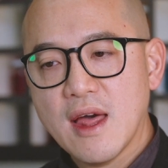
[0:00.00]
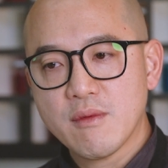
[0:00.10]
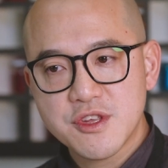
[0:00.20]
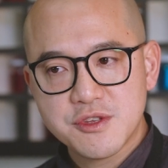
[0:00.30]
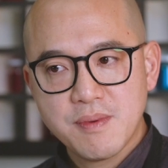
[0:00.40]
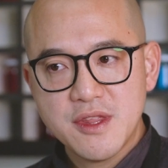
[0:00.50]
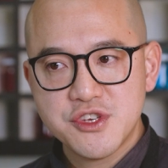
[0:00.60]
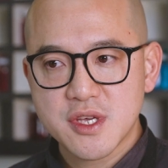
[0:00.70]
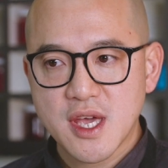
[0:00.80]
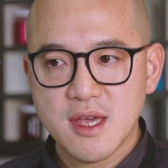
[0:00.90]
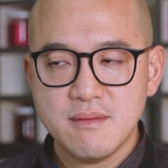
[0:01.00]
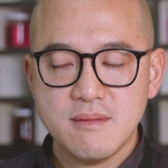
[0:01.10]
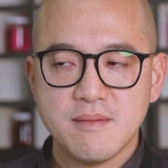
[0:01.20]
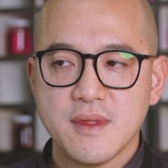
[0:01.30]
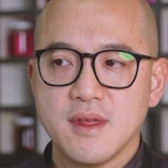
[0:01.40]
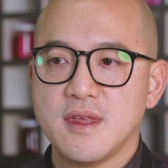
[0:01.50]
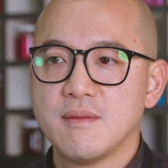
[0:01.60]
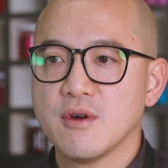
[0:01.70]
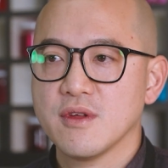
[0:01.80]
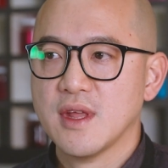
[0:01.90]
and when the Spanish came,
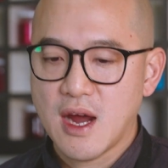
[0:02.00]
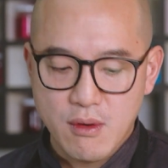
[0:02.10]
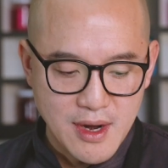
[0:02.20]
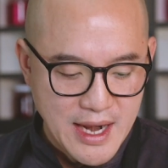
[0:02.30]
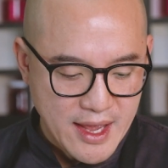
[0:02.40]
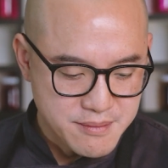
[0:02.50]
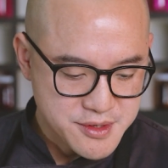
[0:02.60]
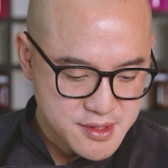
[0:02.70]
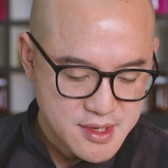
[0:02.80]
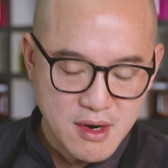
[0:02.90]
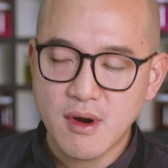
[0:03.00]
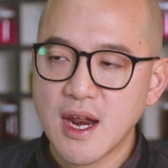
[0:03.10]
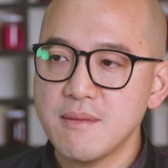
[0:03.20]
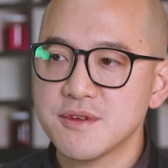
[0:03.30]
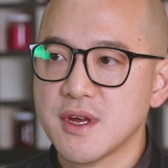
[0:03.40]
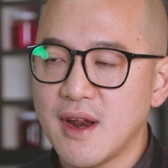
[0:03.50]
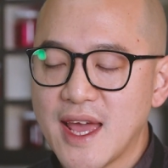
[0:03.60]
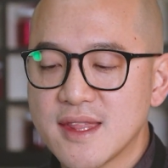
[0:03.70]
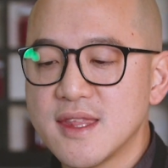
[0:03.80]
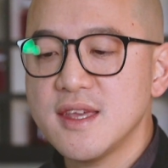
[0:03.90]
they brought our limes. Our limes are
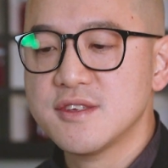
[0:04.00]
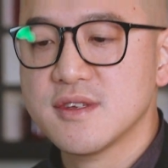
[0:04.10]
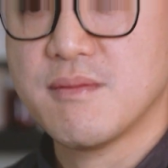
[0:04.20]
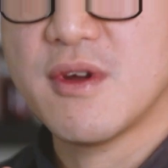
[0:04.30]
like these,